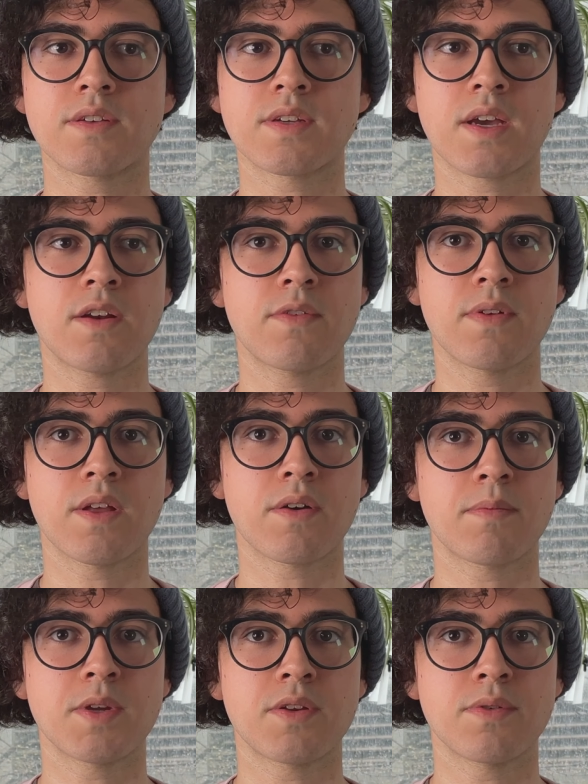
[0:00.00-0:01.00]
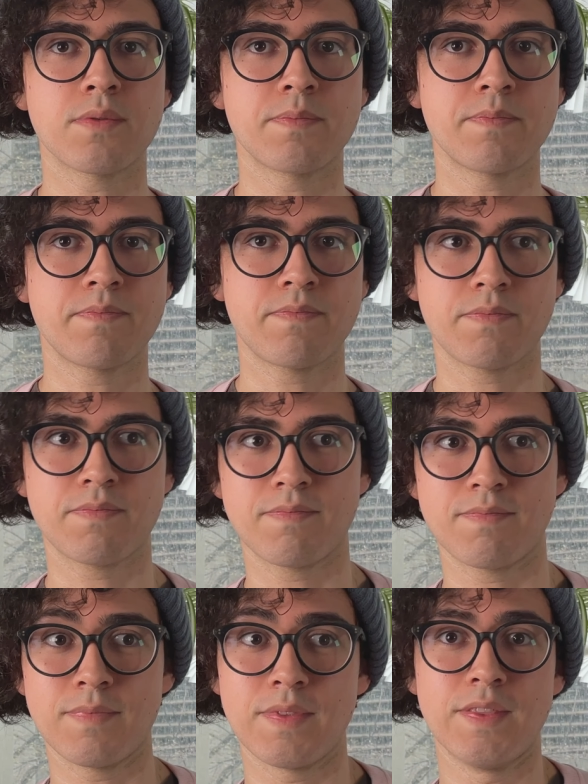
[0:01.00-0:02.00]
kind of allowed me to
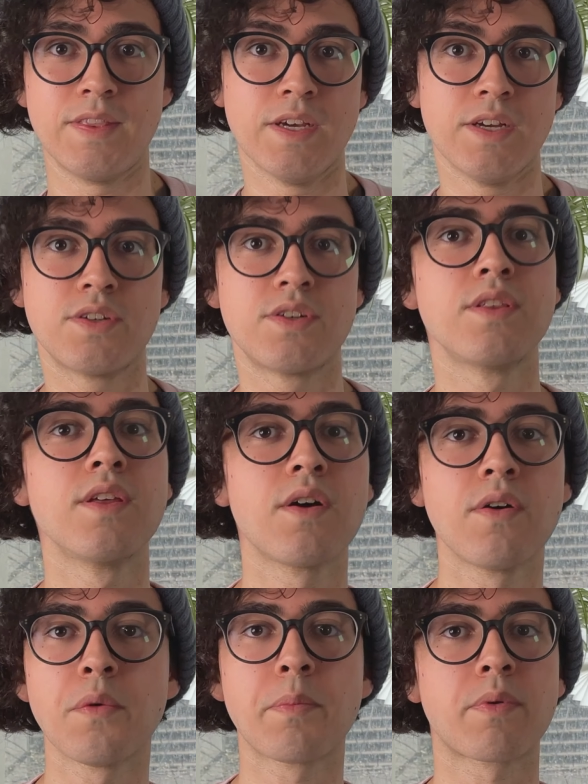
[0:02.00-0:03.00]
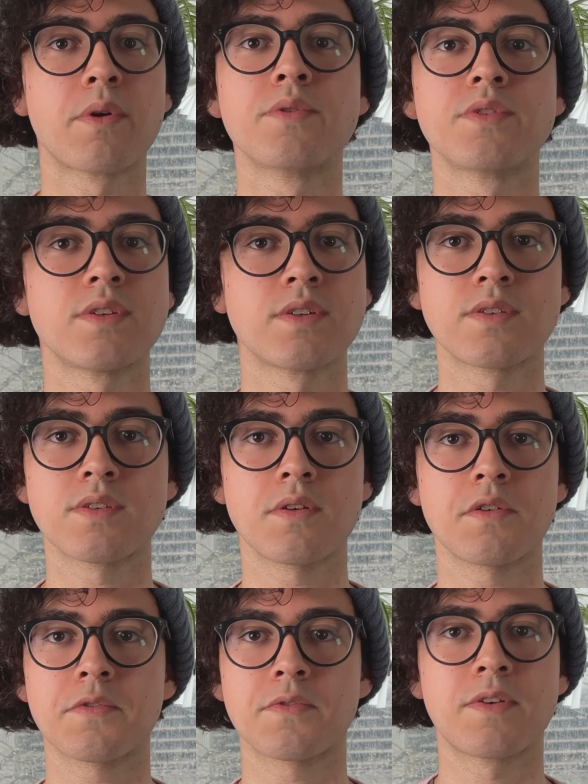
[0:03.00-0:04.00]
ditch the whole process
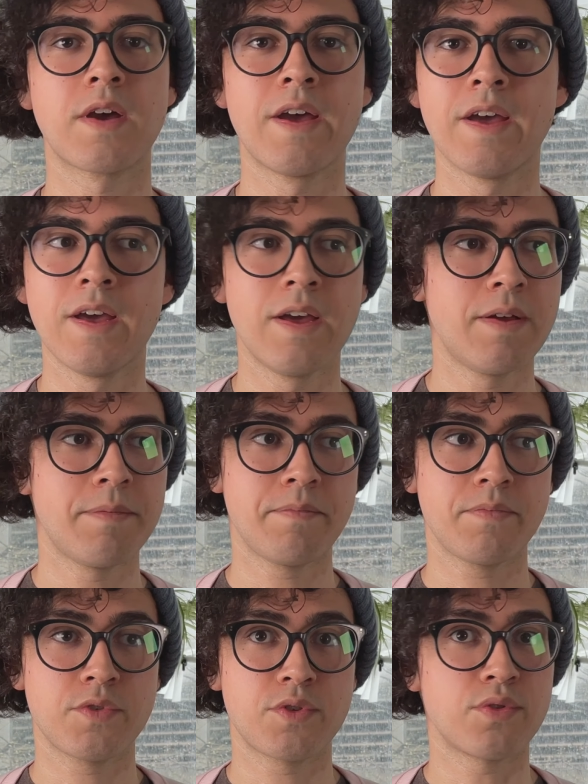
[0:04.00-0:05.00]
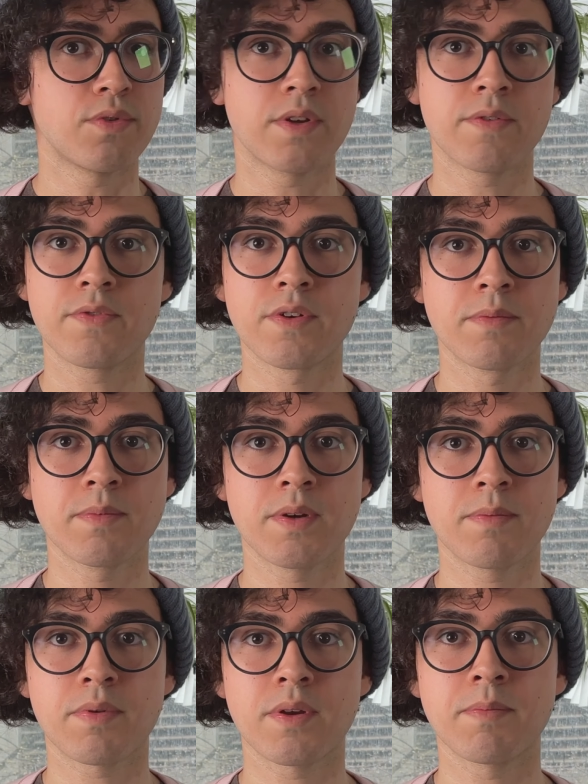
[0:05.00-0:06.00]
of shooting
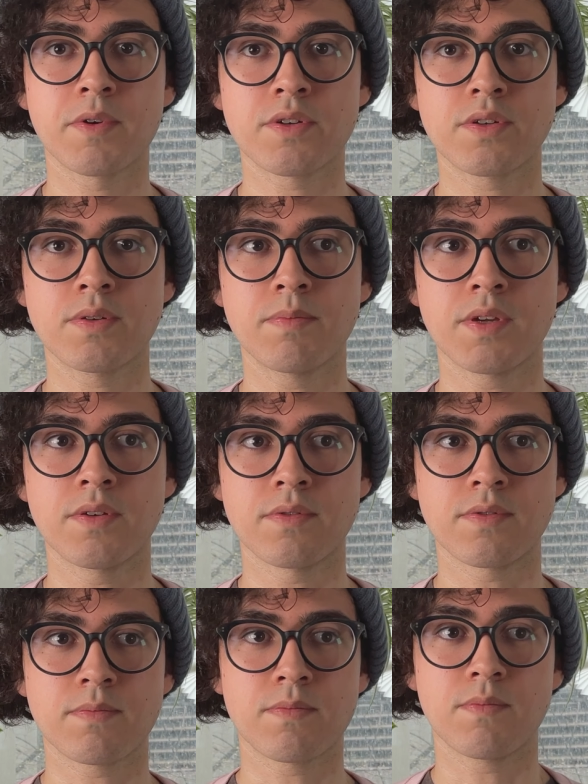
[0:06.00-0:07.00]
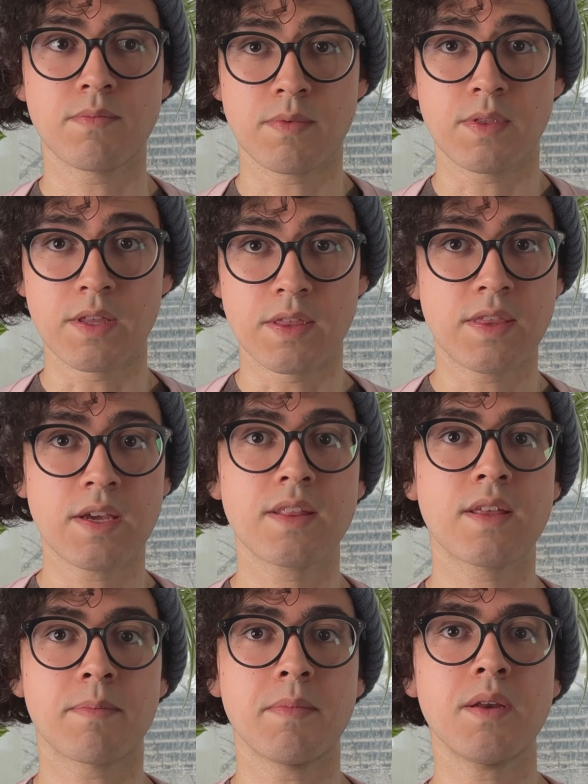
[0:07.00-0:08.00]
film pretty much, because the thing
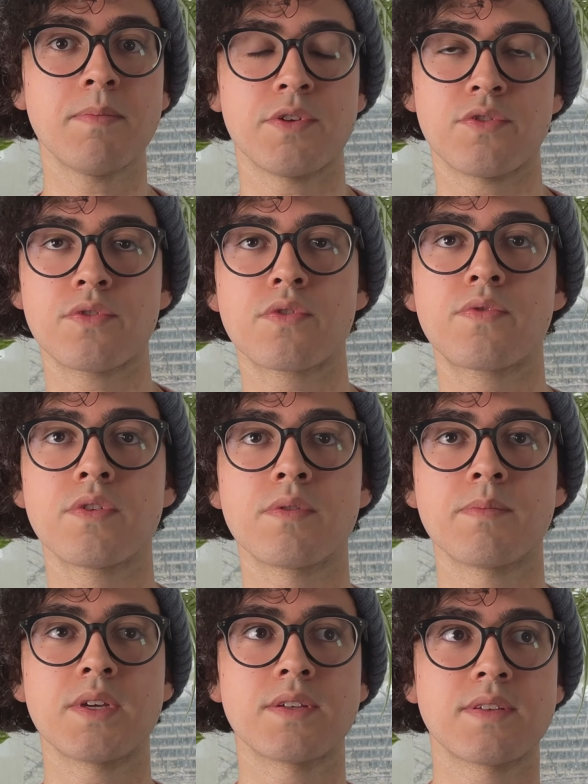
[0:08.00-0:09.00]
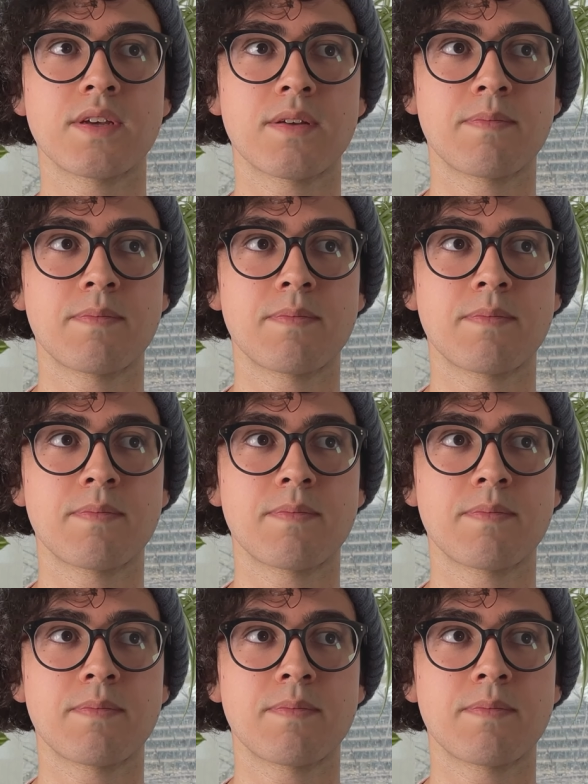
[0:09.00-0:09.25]
that made me shoot film is that